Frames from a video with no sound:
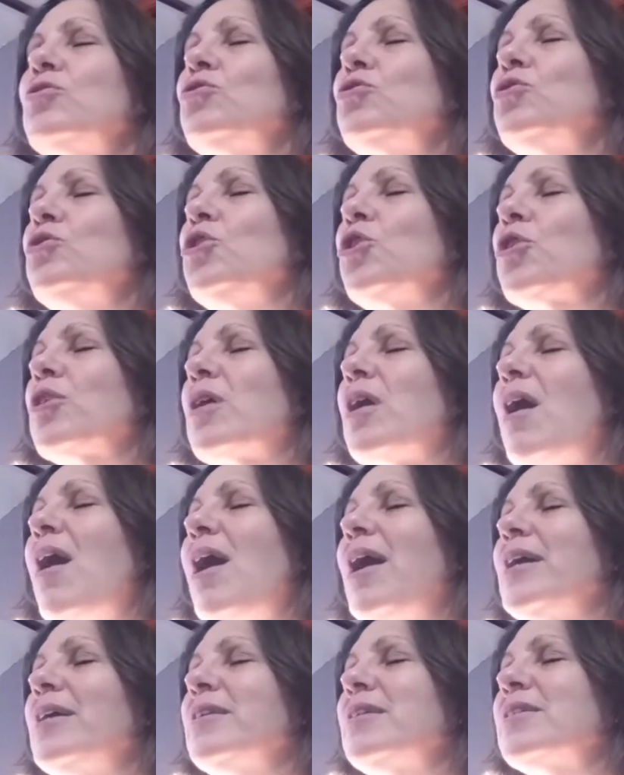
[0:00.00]
to your
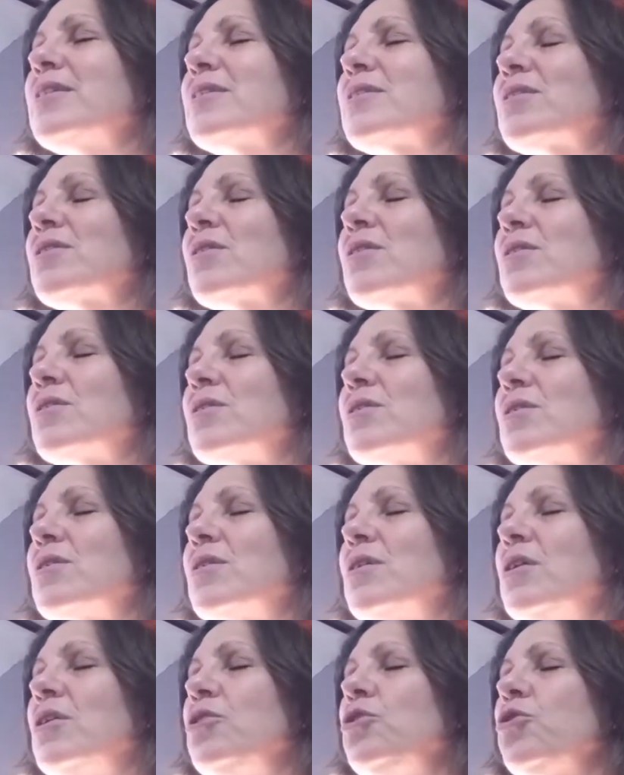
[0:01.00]
guides,
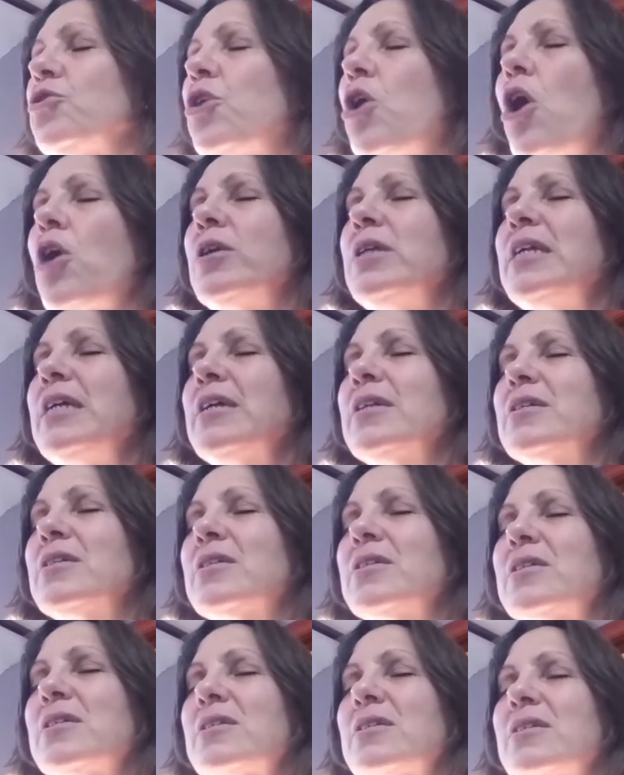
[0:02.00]
your
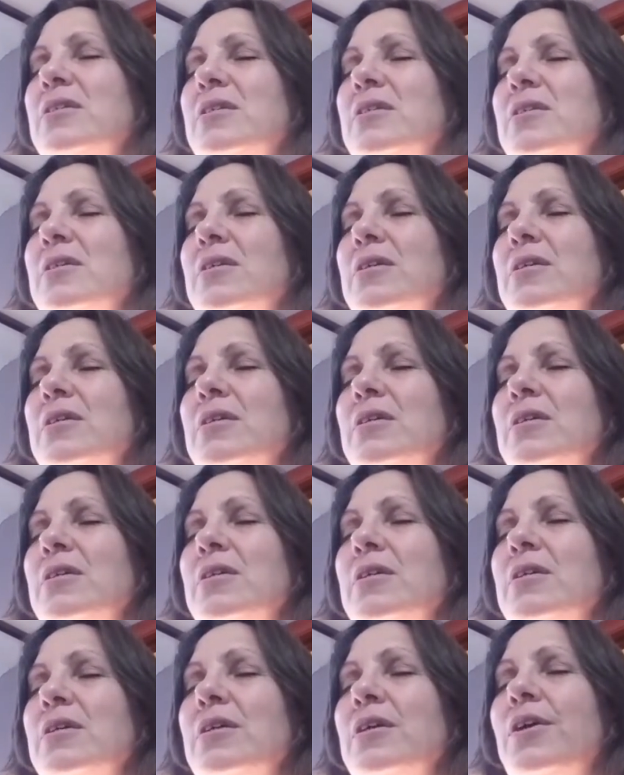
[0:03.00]
guardians,
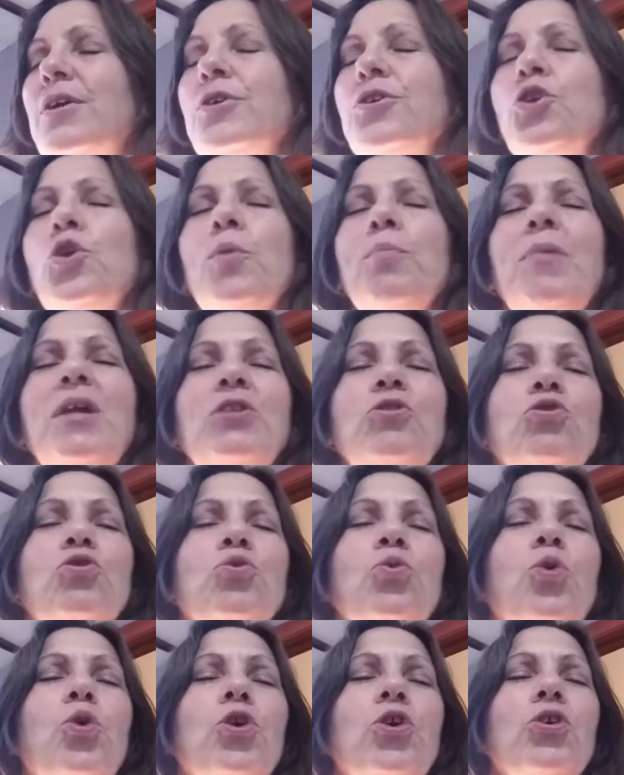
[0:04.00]
your
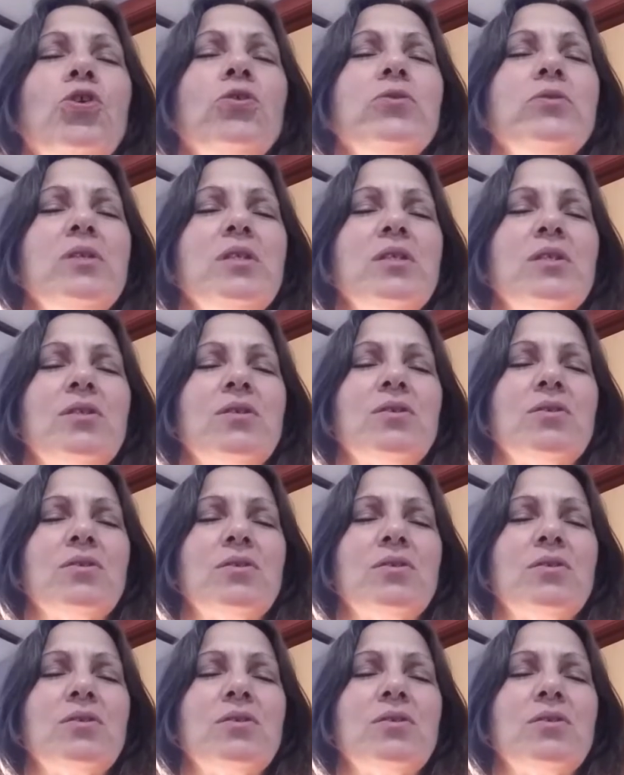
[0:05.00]
mentors,